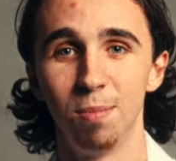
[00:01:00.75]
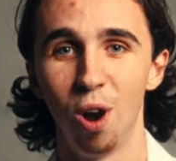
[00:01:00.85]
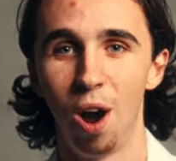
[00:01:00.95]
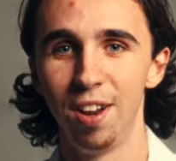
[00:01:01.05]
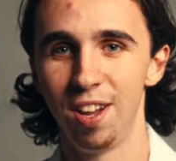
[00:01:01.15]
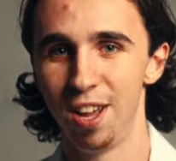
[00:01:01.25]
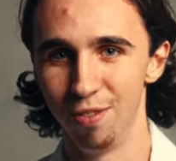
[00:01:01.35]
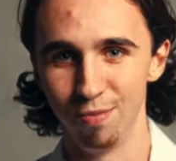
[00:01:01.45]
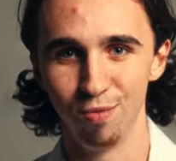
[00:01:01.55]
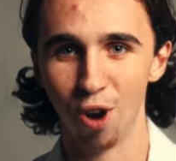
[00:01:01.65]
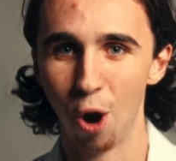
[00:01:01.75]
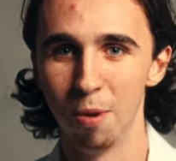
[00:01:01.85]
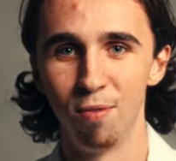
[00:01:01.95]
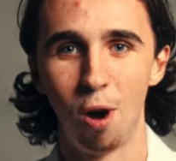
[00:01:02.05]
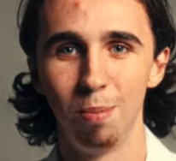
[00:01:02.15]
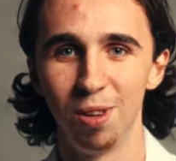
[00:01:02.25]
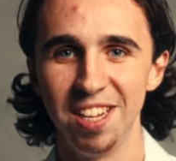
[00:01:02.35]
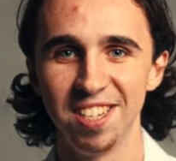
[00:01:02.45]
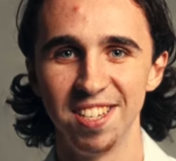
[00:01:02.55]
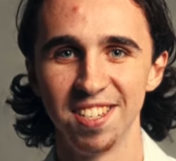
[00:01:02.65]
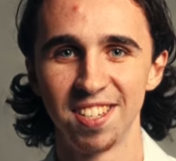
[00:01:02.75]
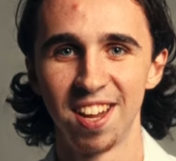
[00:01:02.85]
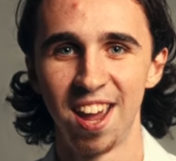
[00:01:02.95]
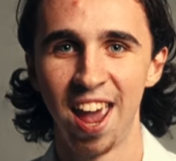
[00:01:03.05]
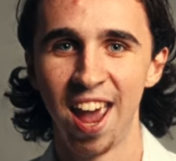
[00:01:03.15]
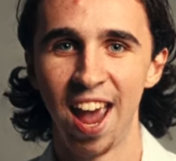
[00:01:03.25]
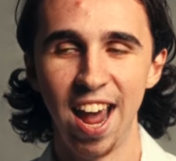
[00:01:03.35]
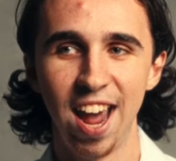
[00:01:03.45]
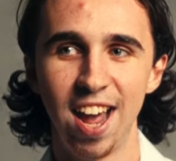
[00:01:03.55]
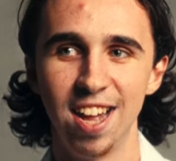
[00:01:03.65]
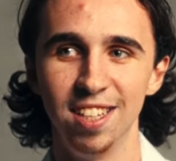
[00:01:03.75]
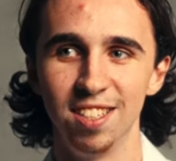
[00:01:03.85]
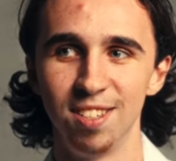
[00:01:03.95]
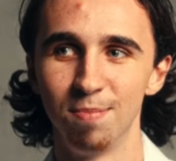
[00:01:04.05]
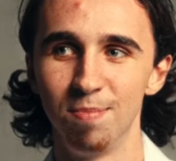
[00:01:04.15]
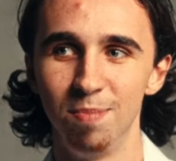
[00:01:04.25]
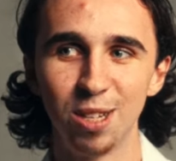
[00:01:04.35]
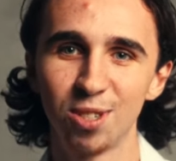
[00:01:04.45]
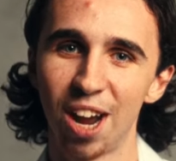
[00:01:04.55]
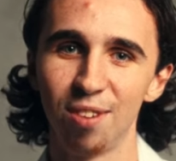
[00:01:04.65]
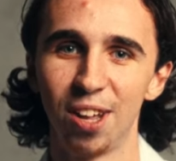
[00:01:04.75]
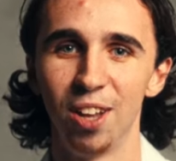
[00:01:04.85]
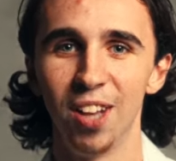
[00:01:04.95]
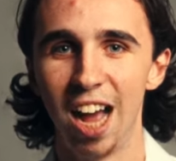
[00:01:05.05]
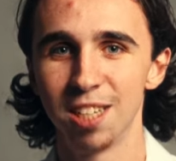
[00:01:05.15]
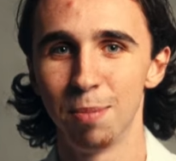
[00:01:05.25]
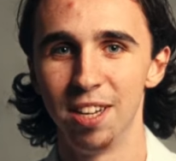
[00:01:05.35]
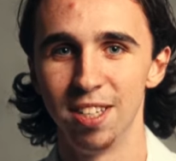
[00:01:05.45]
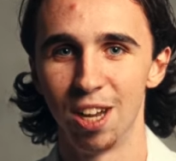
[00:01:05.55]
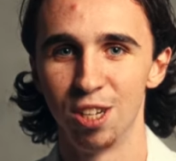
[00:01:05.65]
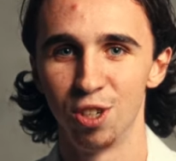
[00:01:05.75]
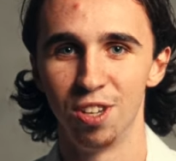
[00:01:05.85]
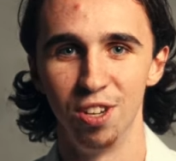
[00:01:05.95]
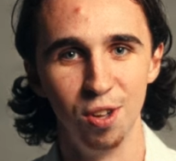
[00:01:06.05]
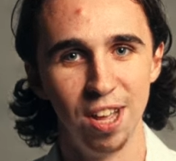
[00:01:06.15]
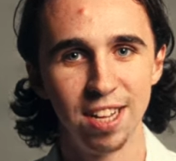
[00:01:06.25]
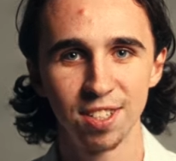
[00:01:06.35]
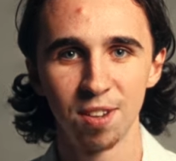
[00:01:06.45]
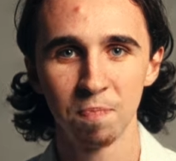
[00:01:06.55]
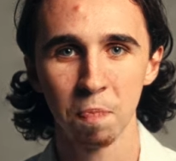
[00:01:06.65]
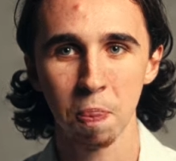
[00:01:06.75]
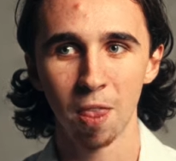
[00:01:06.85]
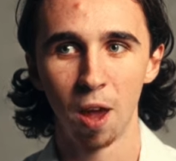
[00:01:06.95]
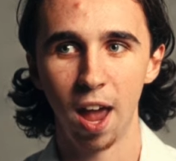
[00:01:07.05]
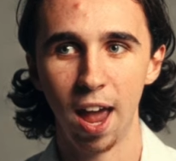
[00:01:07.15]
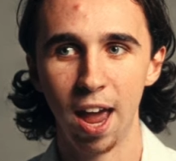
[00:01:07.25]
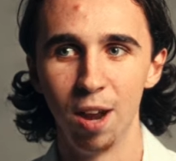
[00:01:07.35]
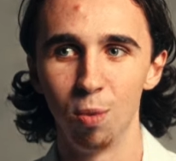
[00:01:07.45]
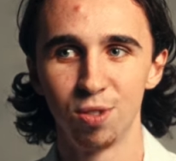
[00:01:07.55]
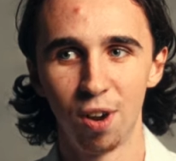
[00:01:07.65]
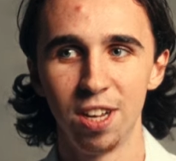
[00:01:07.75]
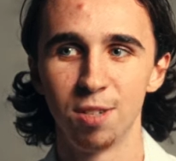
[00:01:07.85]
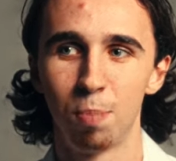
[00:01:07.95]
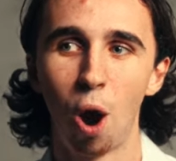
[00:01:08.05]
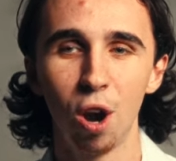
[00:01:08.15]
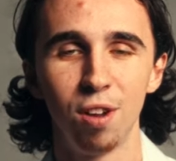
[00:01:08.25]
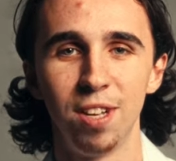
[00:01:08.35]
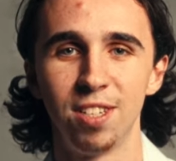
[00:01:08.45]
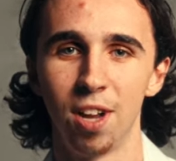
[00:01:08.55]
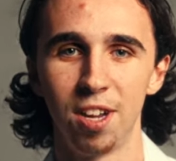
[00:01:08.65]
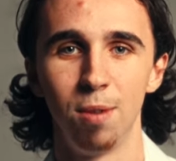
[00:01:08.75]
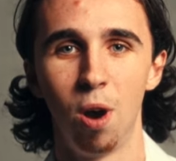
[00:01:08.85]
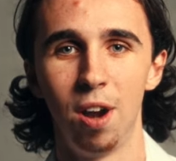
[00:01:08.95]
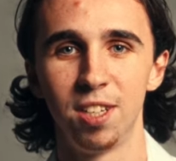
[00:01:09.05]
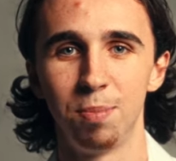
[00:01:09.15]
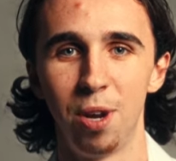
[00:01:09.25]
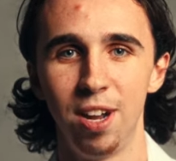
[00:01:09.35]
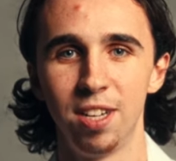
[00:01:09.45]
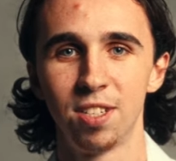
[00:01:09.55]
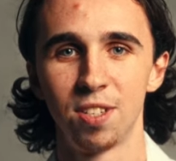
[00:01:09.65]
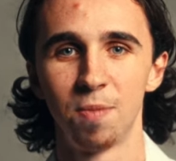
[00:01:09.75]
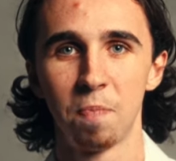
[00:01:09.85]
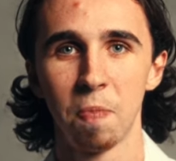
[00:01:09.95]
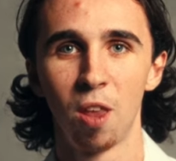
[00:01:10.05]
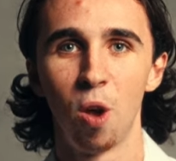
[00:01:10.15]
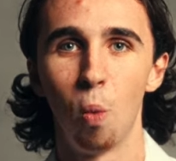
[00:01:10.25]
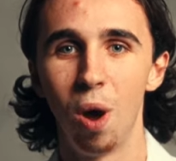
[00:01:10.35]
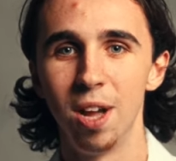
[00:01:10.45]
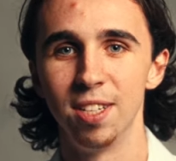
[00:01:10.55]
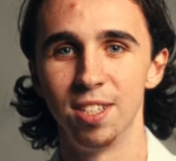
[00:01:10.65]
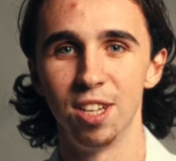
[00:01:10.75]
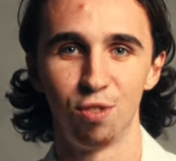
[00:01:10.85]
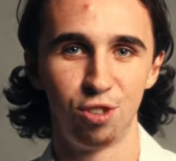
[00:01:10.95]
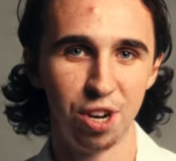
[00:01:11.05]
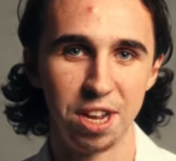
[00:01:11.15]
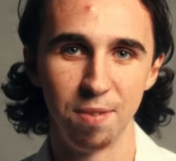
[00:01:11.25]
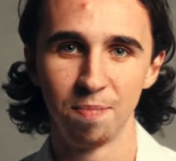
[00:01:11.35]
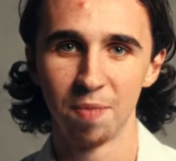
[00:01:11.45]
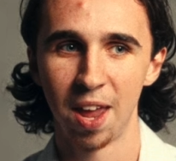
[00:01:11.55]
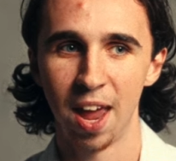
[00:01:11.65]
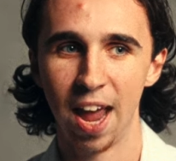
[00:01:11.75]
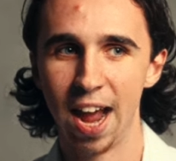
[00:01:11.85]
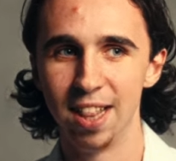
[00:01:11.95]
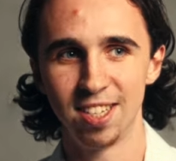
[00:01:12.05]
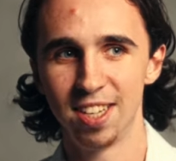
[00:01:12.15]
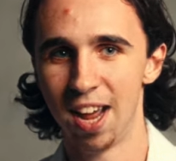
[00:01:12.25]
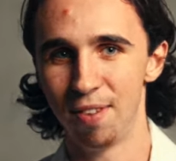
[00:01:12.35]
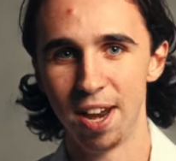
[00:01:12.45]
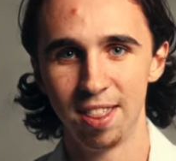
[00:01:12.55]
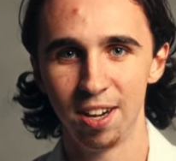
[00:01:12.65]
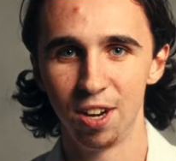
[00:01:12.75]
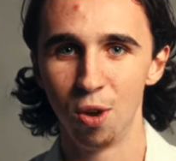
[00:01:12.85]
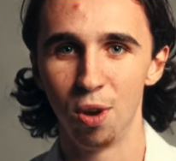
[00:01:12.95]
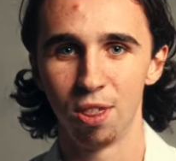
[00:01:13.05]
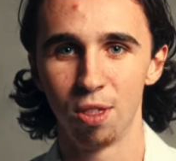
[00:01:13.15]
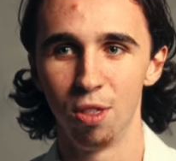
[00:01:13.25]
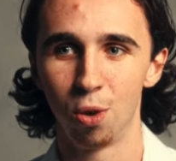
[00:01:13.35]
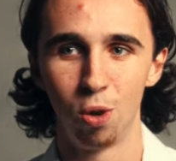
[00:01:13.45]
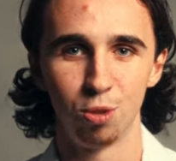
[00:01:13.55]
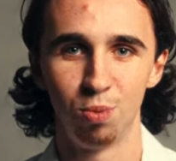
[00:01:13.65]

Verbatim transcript: abroad in Rome, of all places, and this was kind of like a last-minute decision to do this. And what's funny is part of this study abroad experience was this retreat. And this didn't have anything to do with the Culture